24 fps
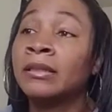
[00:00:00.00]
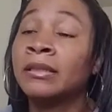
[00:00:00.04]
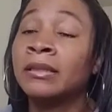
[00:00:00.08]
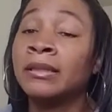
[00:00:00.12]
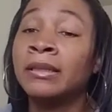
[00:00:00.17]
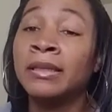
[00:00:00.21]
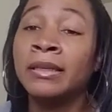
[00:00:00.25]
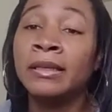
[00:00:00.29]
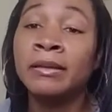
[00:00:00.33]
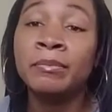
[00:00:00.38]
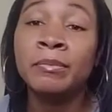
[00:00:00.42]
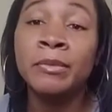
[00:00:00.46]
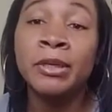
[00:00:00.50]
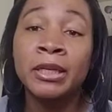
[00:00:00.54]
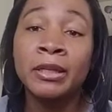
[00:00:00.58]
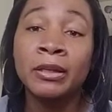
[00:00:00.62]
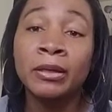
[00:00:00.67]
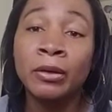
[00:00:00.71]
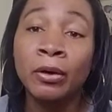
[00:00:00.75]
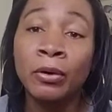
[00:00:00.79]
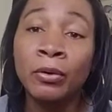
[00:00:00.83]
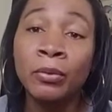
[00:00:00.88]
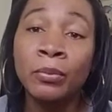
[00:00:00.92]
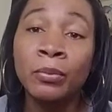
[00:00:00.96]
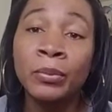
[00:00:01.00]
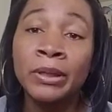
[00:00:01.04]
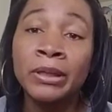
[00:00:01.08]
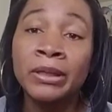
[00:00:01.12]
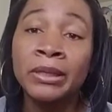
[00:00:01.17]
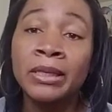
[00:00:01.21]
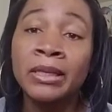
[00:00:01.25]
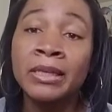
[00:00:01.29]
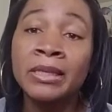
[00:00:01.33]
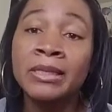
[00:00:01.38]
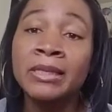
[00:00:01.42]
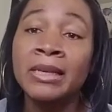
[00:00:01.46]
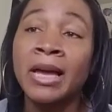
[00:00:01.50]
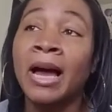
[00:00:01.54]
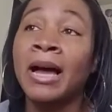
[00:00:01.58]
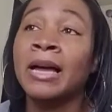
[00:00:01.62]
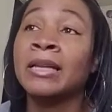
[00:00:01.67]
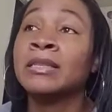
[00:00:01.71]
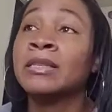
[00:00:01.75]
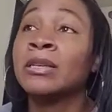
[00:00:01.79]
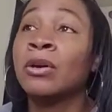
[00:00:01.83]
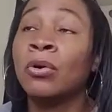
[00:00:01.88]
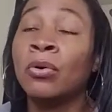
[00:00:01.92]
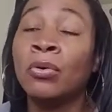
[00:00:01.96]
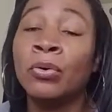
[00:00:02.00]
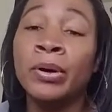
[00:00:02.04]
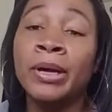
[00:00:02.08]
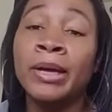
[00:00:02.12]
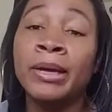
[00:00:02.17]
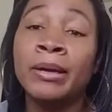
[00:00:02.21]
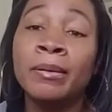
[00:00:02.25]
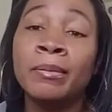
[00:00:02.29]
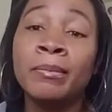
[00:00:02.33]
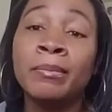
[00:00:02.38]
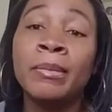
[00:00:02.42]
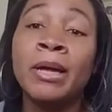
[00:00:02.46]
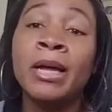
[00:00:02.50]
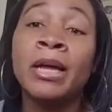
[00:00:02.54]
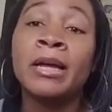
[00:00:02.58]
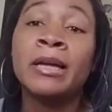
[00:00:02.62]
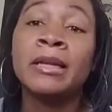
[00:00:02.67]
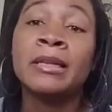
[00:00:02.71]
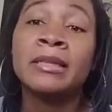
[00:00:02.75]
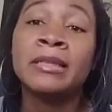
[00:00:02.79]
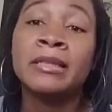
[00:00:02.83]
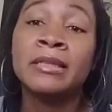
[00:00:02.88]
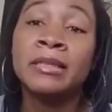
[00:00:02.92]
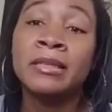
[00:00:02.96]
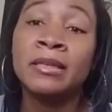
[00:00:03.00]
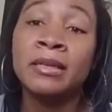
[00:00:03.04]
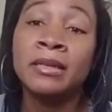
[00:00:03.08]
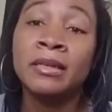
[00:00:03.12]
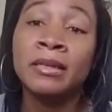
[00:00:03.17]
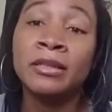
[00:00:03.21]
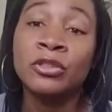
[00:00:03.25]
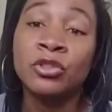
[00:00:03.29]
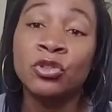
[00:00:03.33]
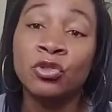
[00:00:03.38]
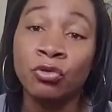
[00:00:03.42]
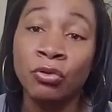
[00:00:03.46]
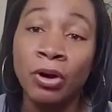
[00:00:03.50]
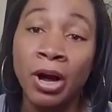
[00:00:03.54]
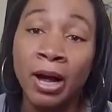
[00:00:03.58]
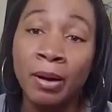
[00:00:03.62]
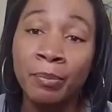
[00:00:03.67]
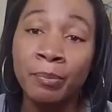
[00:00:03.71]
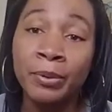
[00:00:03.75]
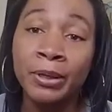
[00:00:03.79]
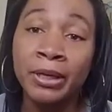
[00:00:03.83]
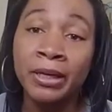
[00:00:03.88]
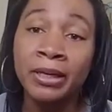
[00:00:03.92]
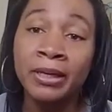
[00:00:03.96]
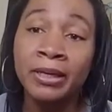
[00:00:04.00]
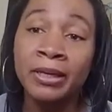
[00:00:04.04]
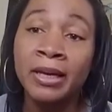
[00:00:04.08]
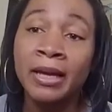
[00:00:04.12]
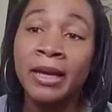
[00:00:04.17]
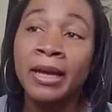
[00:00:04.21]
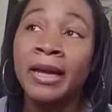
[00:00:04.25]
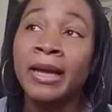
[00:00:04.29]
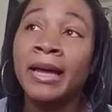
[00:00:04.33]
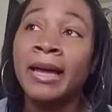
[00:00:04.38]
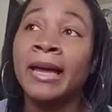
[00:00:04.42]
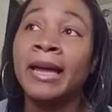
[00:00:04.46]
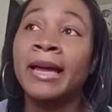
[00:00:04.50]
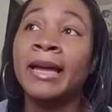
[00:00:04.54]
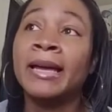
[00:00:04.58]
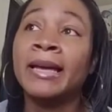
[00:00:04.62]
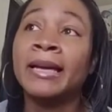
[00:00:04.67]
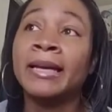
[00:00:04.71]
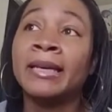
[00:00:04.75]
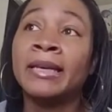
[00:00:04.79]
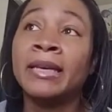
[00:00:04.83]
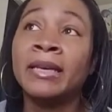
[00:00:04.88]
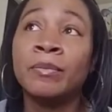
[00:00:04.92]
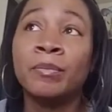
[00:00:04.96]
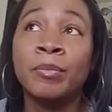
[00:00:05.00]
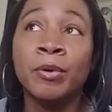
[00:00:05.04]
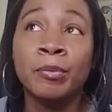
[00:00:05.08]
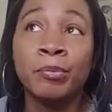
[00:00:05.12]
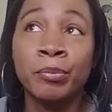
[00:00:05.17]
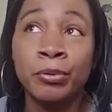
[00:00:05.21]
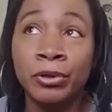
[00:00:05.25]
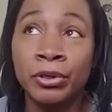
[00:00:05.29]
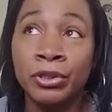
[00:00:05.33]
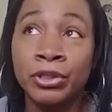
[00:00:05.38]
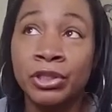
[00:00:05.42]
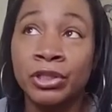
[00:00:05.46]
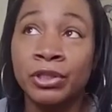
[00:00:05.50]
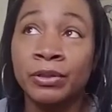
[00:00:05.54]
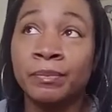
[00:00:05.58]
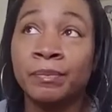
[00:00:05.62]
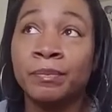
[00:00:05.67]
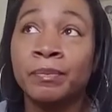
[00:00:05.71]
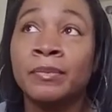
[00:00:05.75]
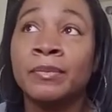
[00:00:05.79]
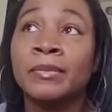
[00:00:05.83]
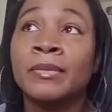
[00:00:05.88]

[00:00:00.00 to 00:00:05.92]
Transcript: Leave alone with this. I told him to drop it and keep it pushing.